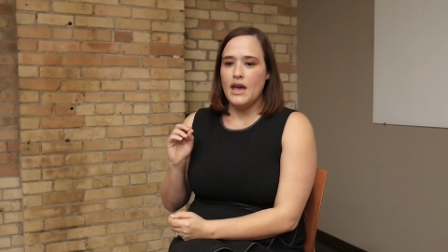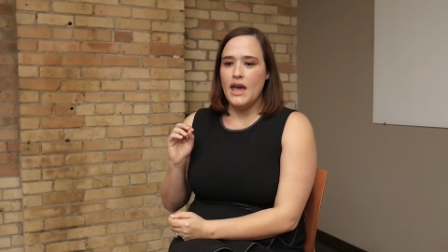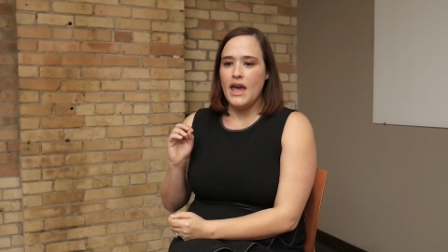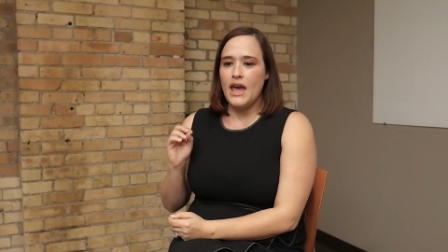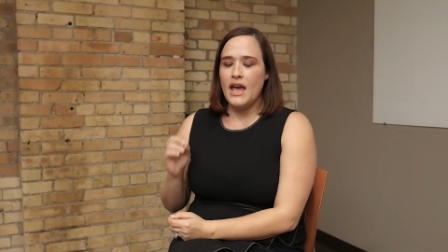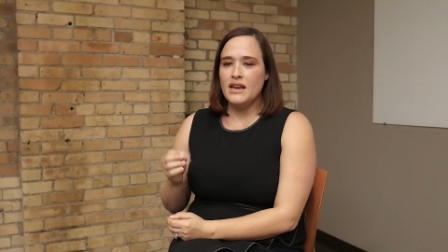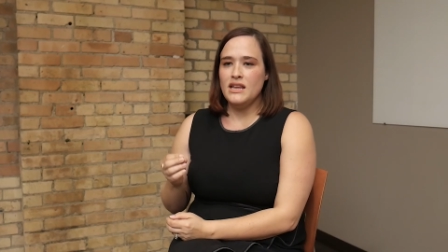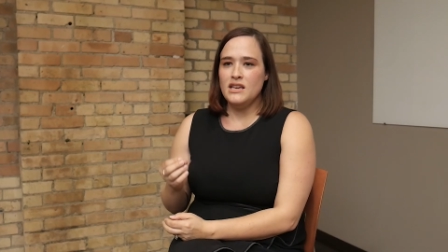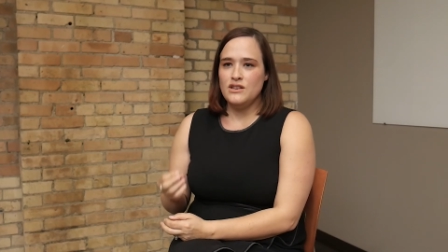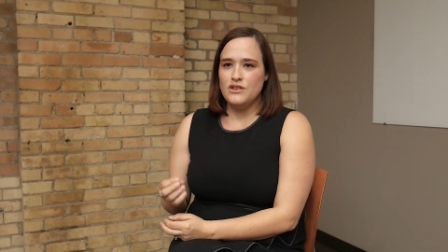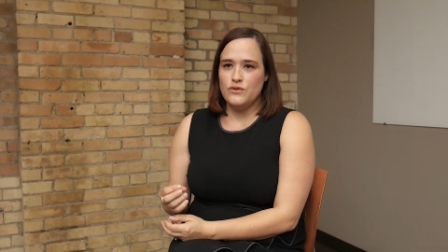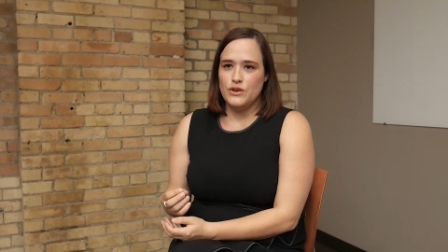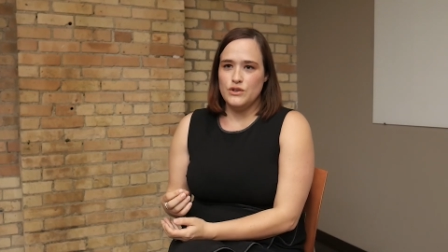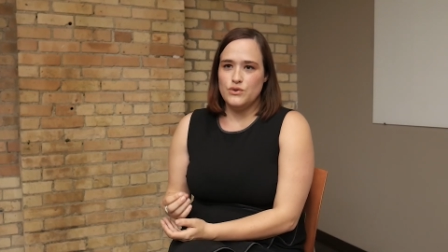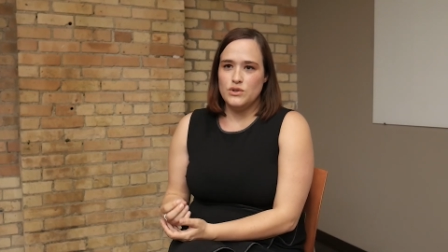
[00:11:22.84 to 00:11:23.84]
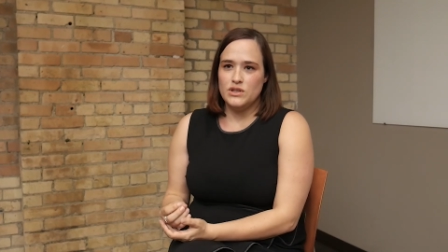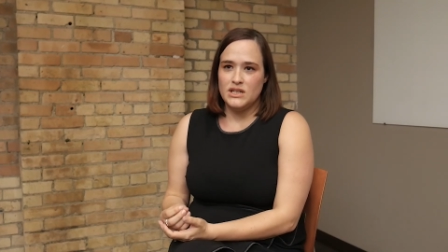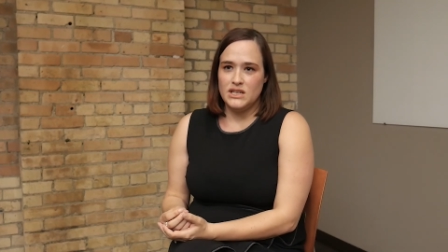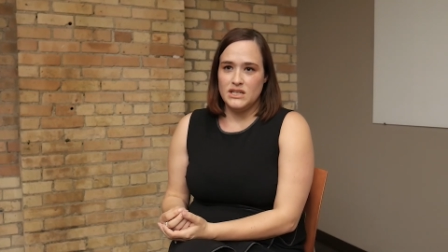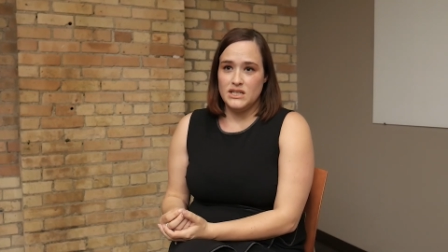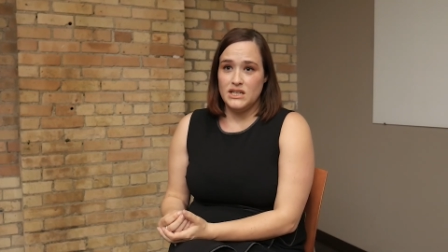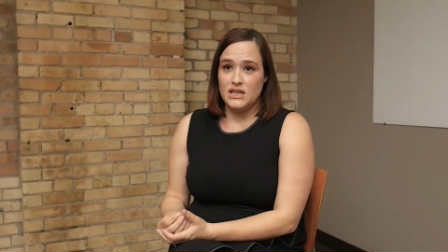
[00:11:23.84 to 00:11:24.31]
Any individual in a
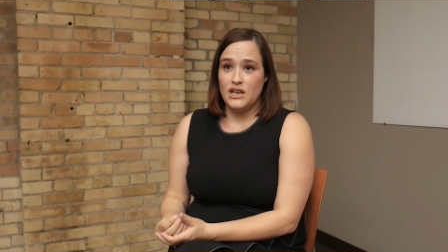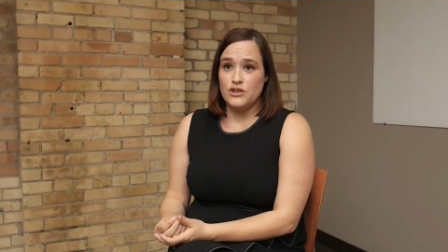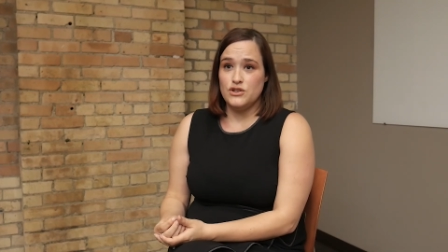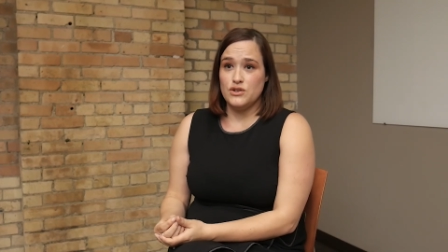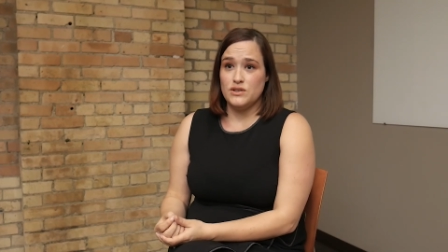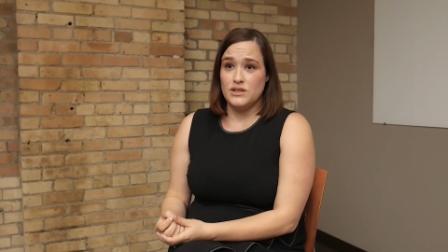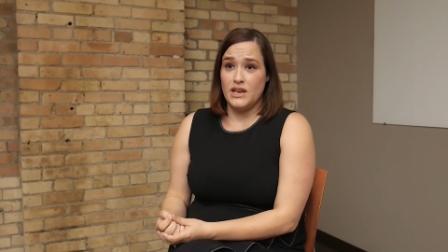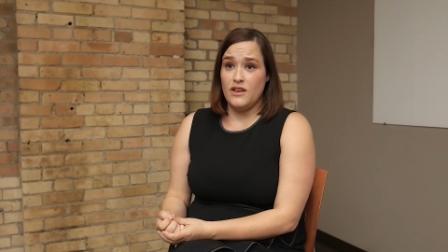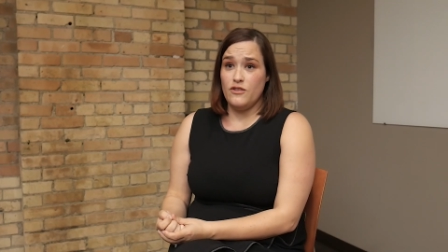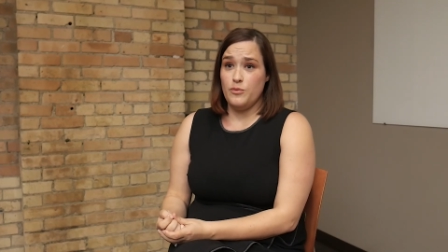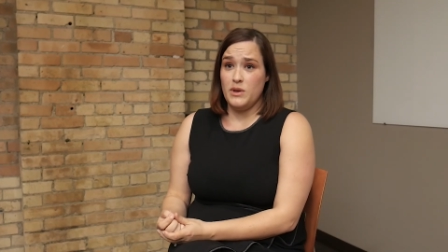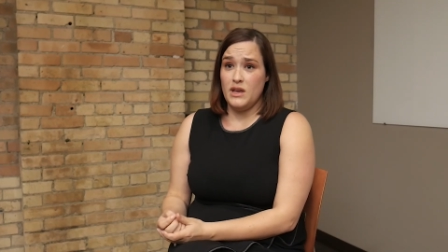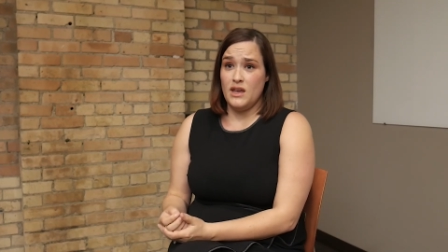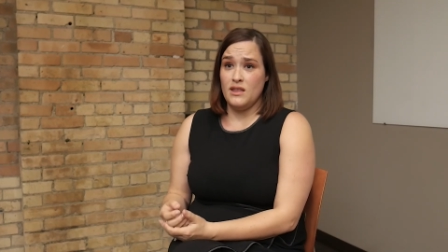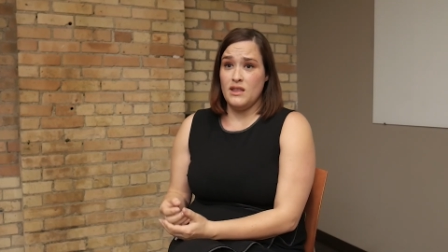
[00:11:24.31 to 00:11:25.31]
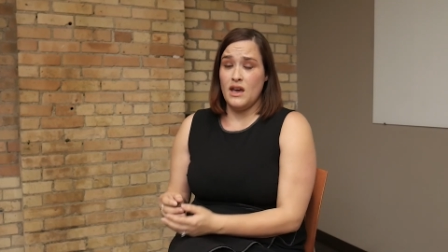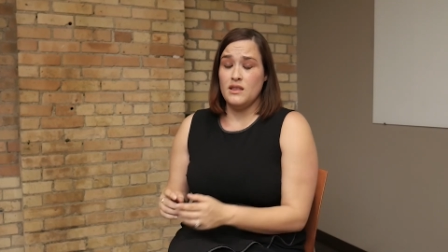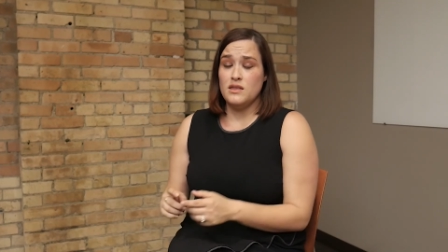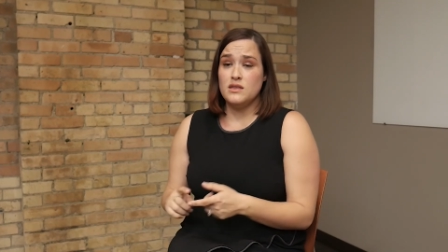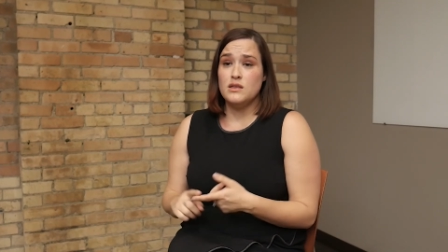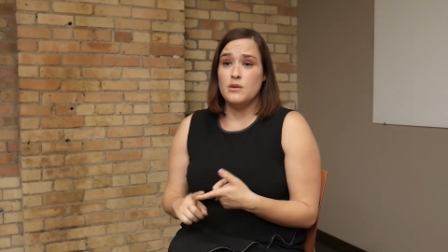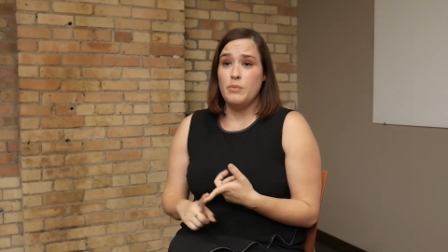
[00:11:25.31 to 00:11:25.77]
teenager's life, being that
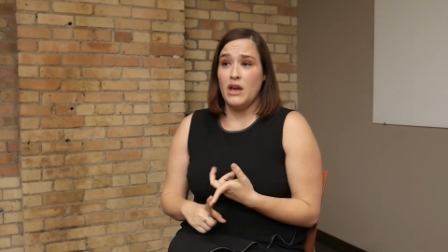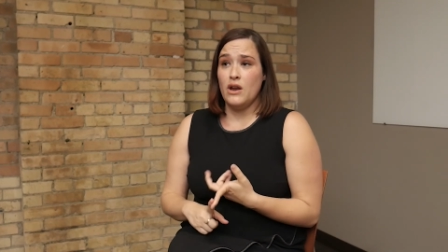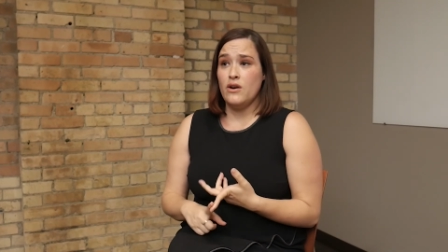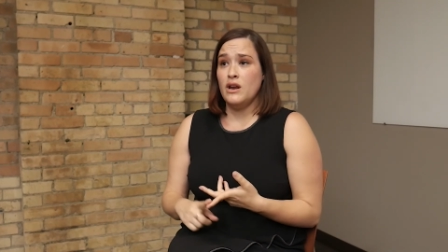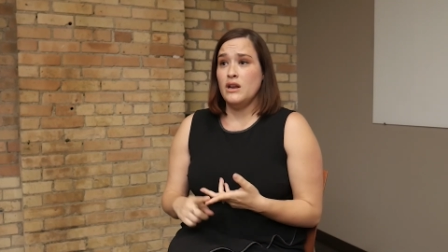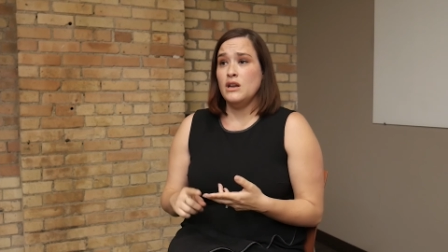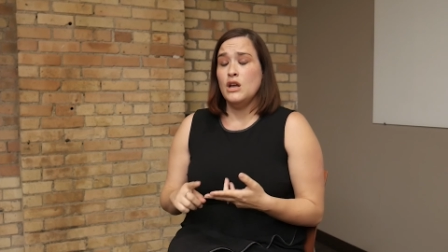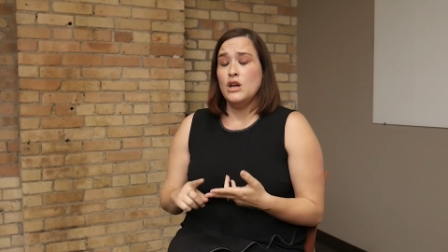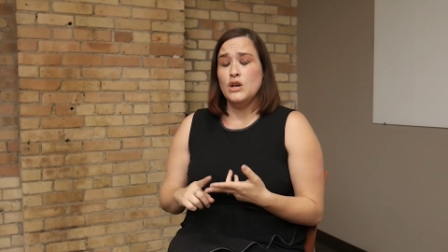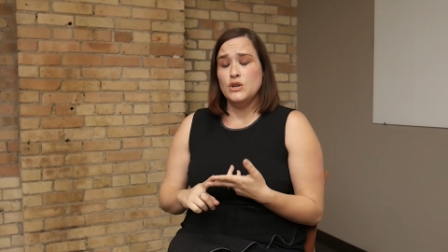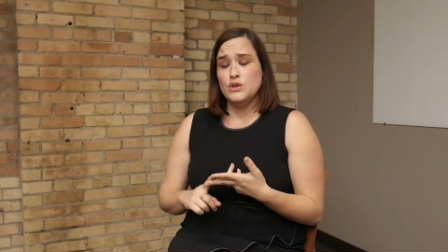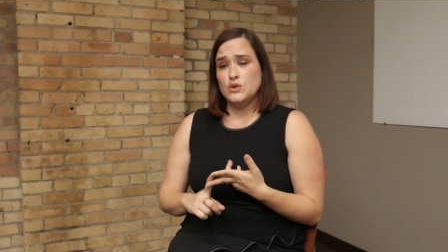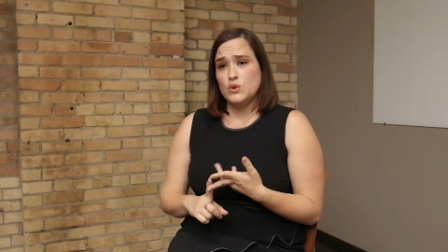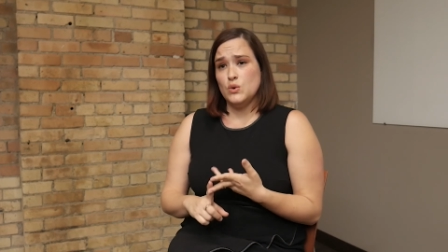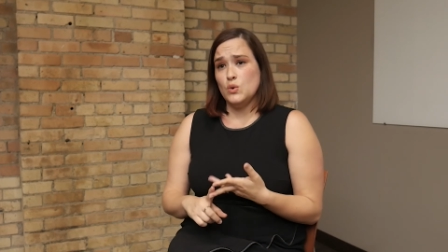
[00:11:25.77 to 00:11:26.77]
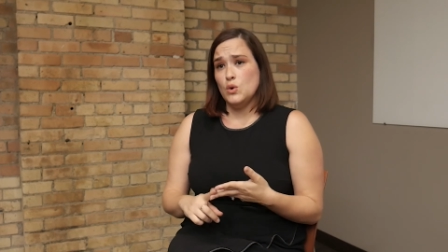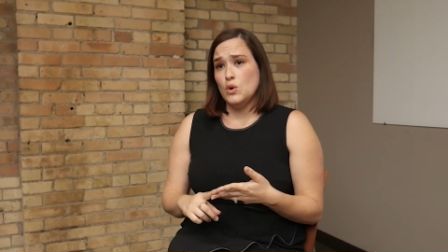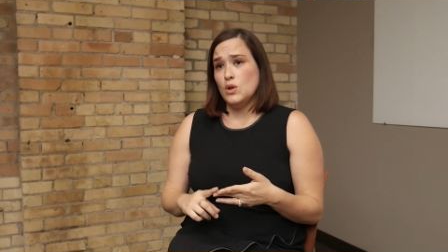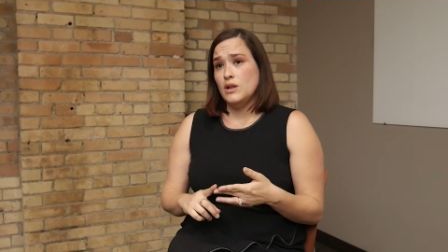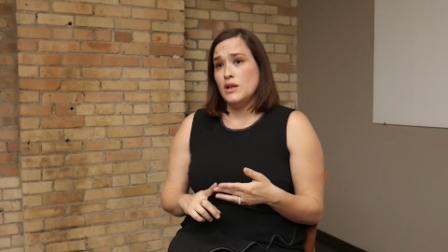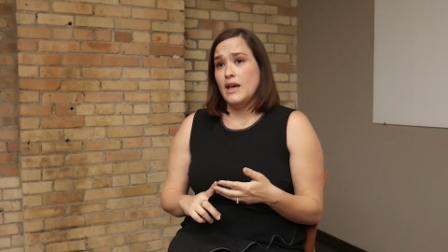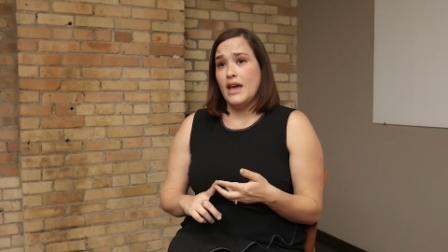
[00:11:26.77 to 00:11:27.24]
the parent,
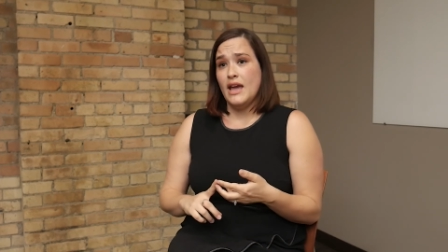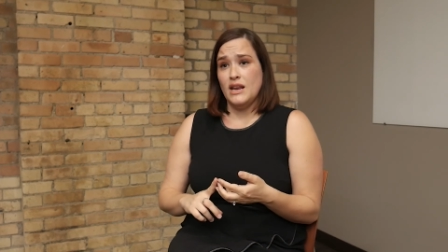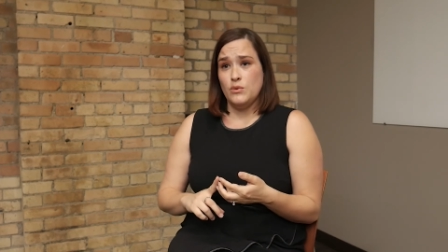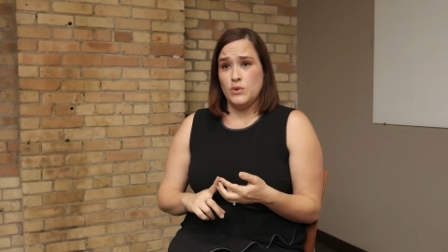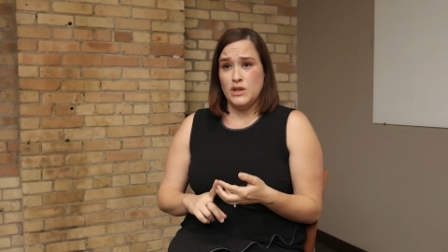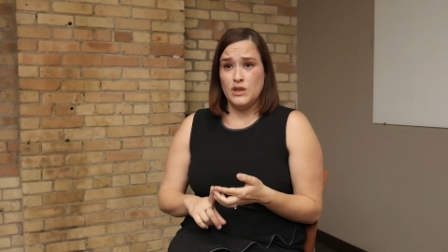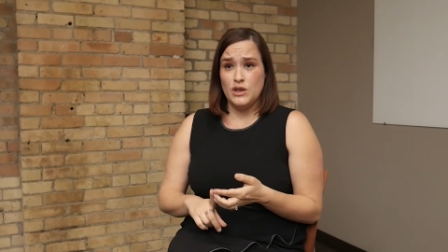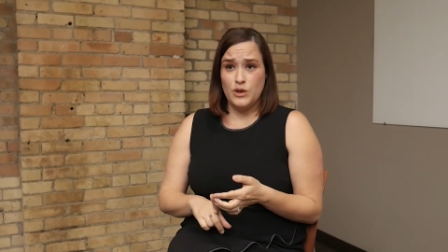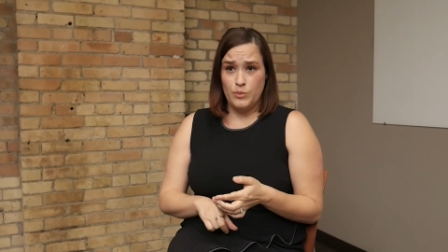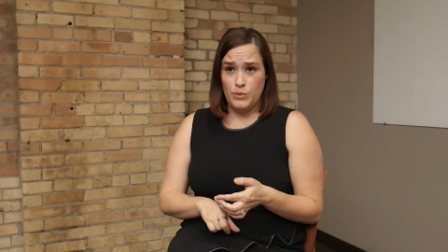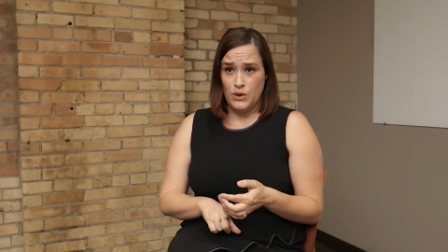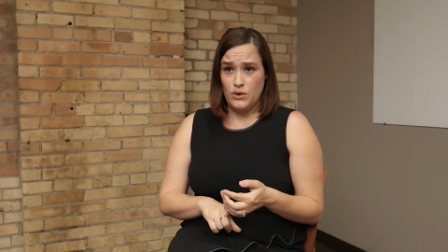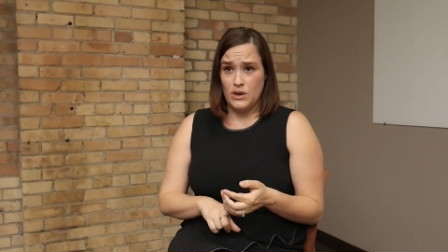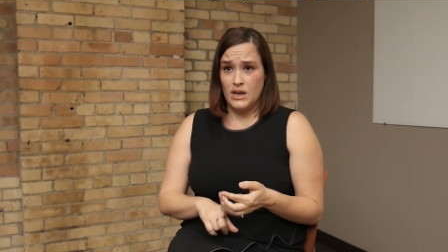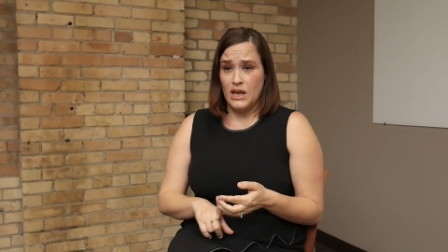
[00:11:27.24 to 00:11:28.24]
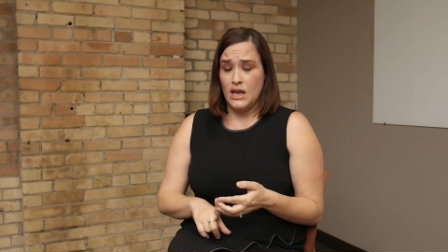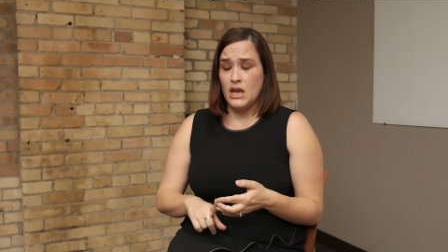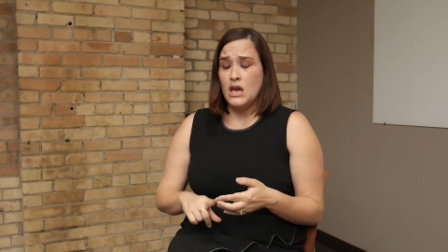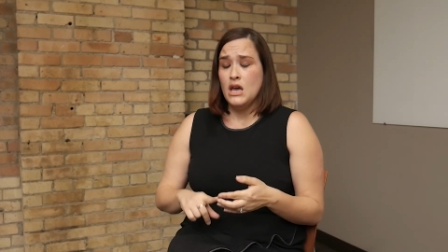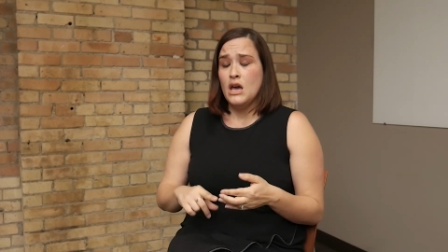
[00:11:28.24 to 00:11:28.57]
school, anyone in the community,